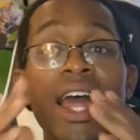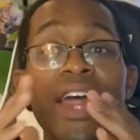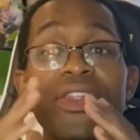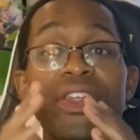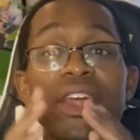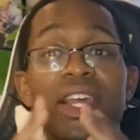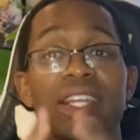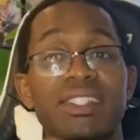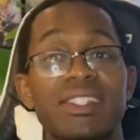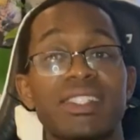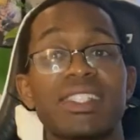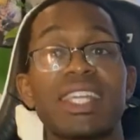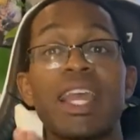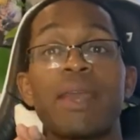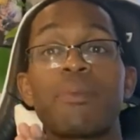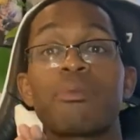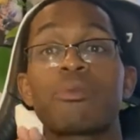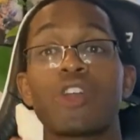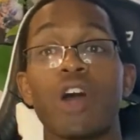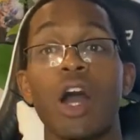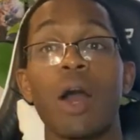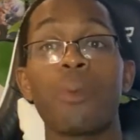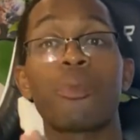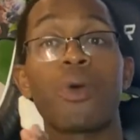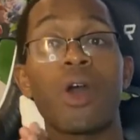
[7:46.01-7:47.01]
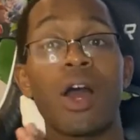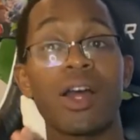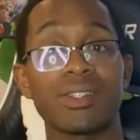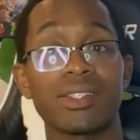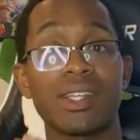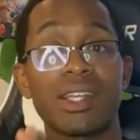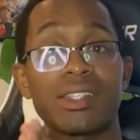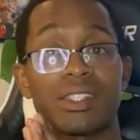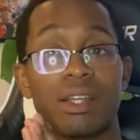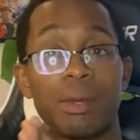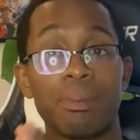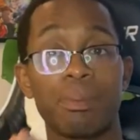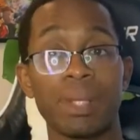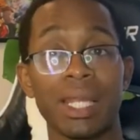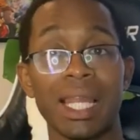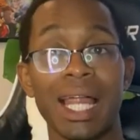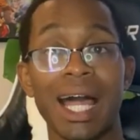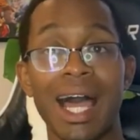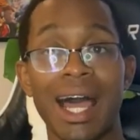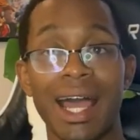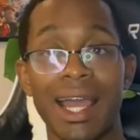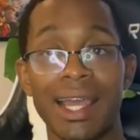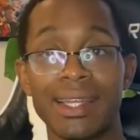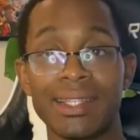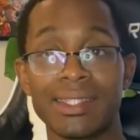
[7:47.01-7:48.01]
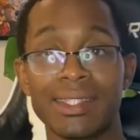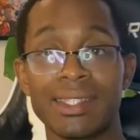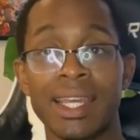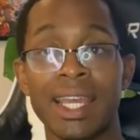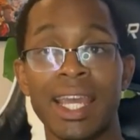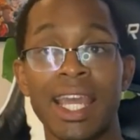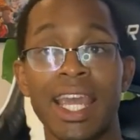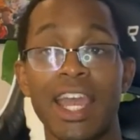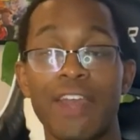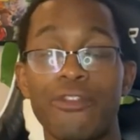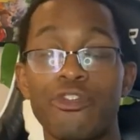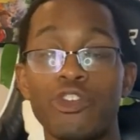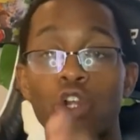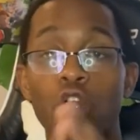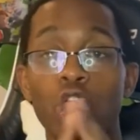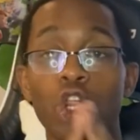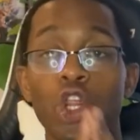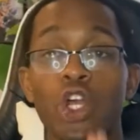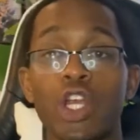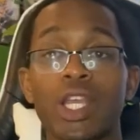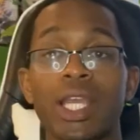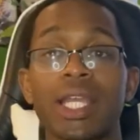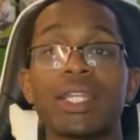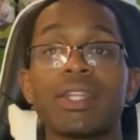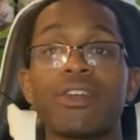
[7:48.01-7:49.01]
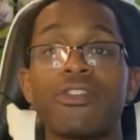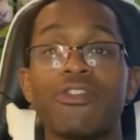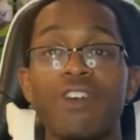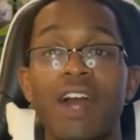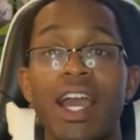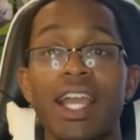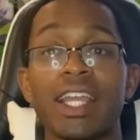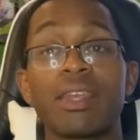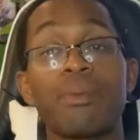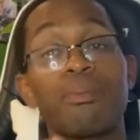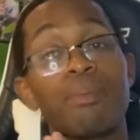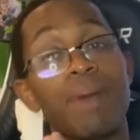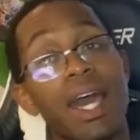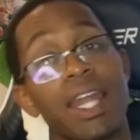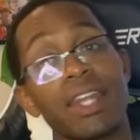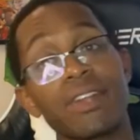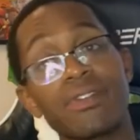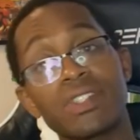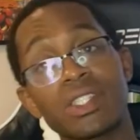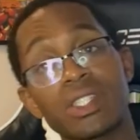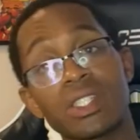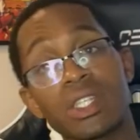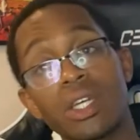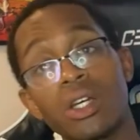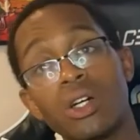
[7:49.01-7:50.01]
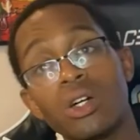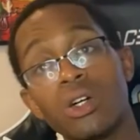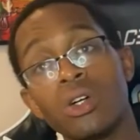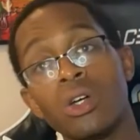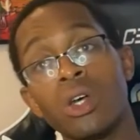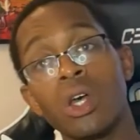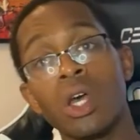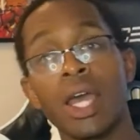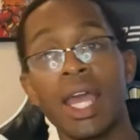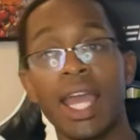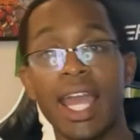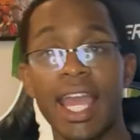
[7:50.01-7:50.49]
This same thought process applies if you're looking to find combative skill,